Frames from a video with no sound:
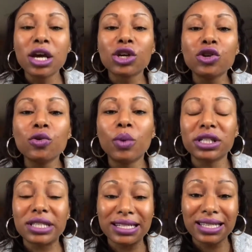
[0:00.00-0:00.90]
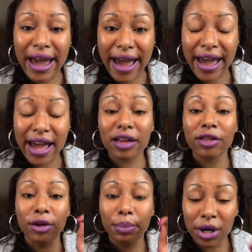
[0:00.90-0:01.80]
You want to tag
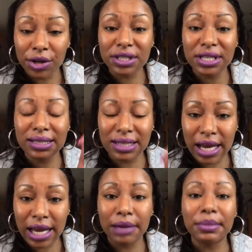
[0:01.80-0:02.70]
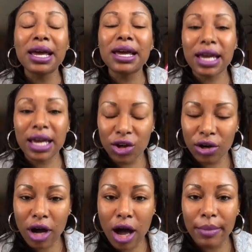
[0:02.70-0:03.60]
the person's name in
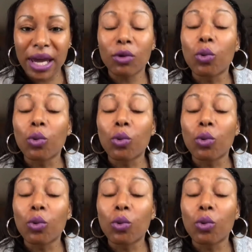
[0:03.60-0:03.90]
your comment.